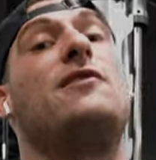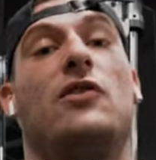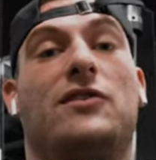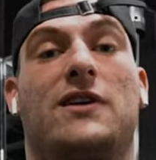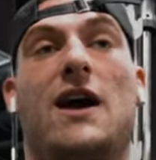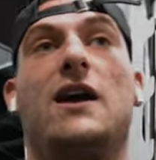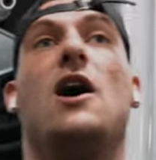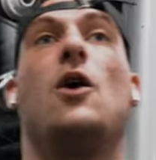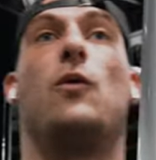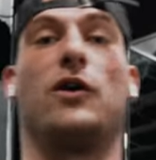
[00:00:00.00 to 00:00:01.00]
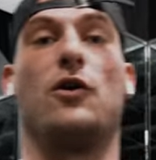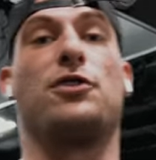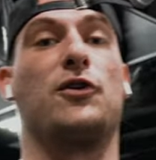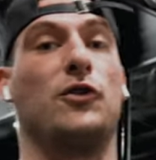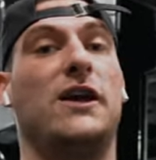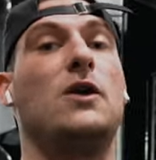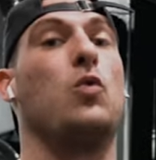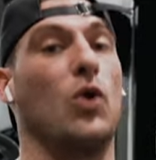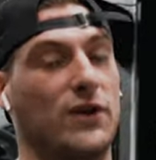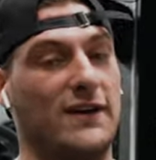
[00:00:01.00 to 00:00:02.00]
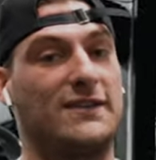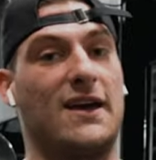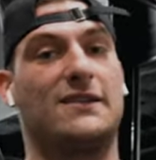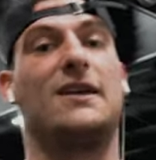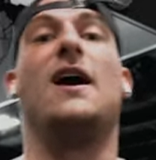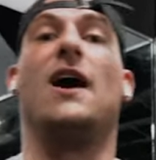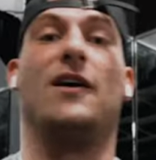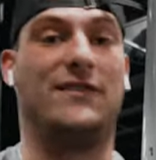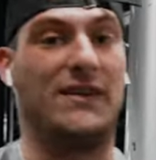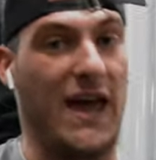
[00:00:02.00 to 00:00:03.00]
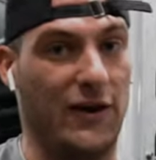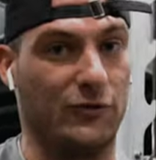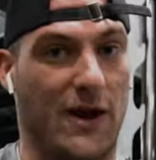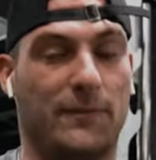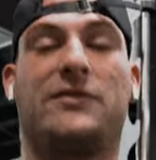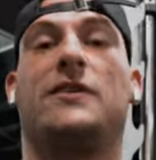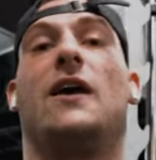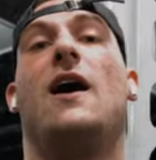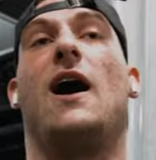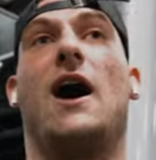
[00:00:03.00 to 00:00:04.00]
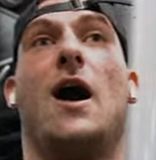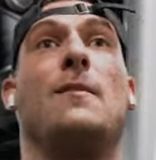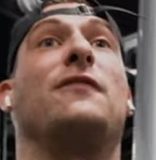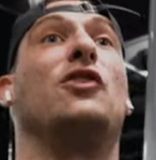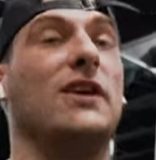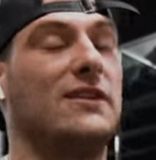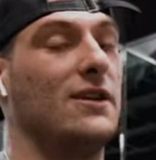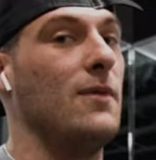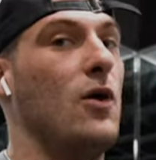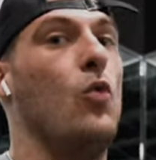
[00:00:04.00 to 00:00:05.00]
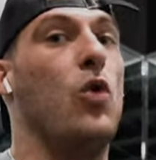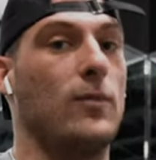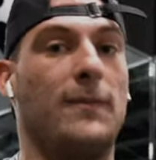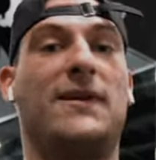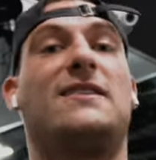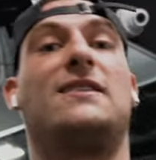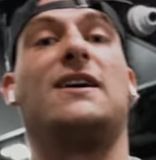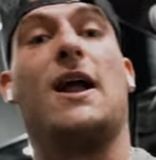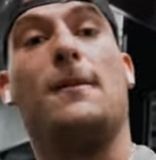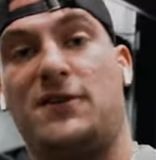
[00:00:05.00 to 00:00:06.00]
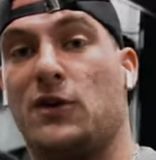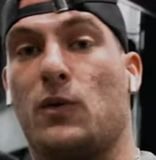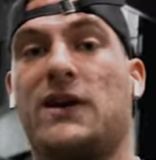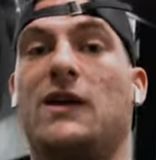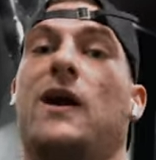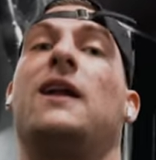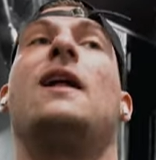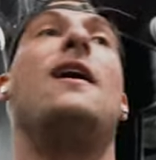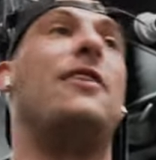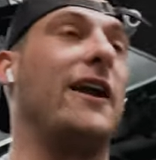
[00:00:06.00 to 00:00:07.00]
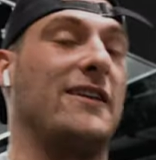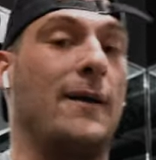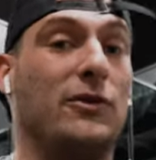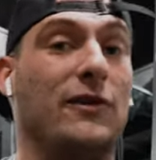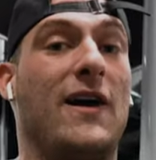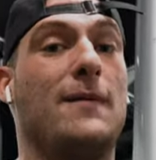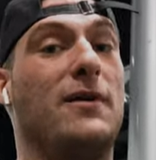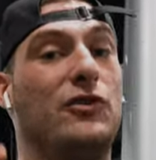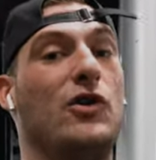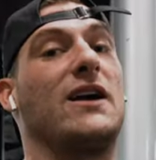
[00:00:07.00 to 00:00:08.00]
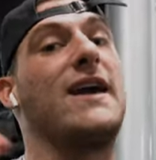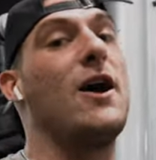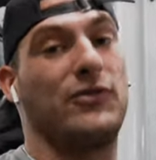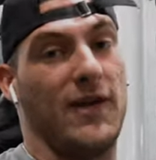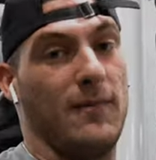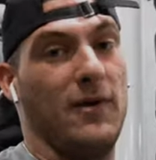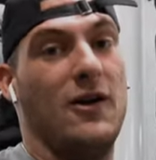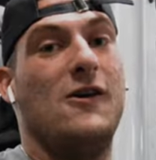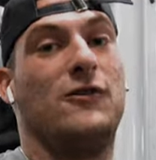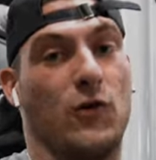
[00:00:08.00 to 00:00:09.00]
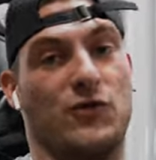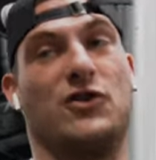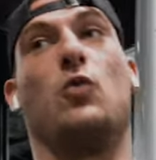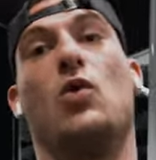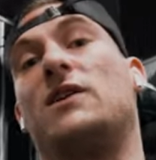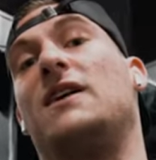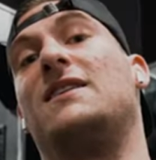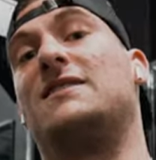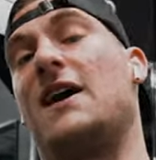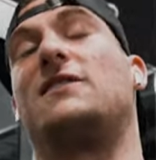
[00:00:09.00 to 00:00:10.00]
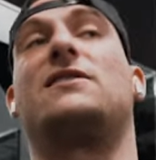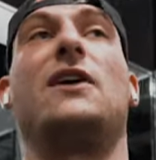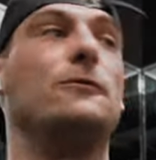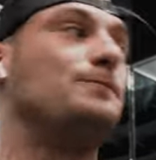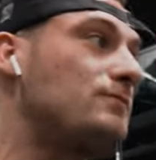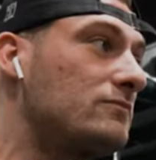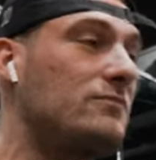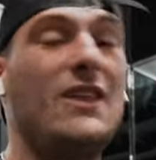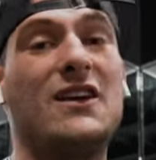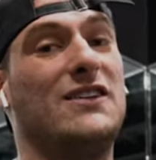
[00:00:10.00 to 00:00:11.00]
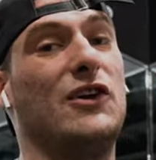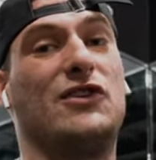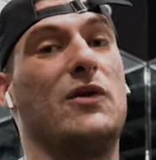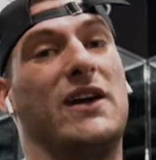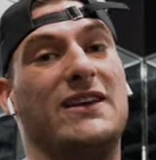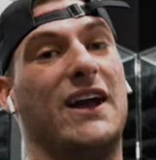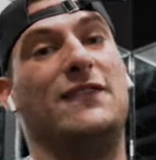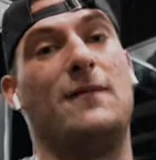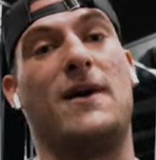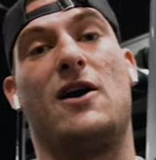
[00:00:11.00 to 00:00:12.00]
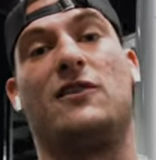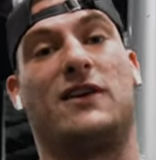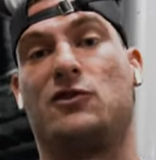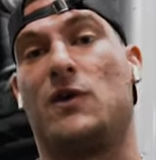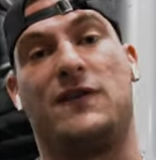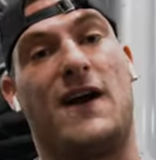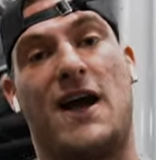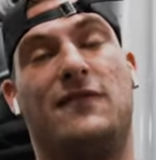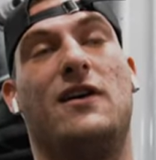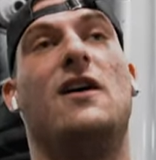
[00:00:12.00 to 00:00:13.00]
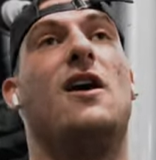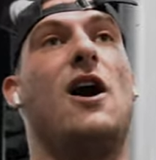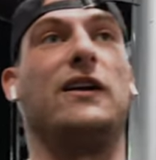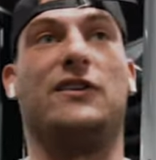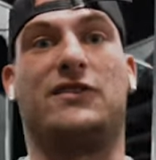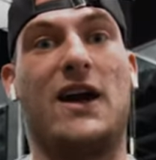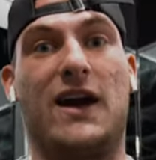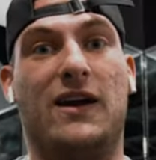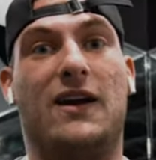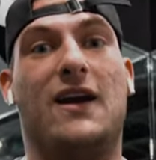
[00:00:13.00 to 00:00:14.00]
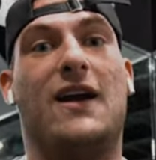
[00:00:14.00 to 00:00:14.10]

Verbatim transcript: heavier on this guy. We're gonna go three working sets of ten reps. Um, if you need some warm-up sets to get up to your working weight, that is absolutely fine, but do not count them towards your working sets. So say you start with like ninety-five pounds, like a twenty-five on each side,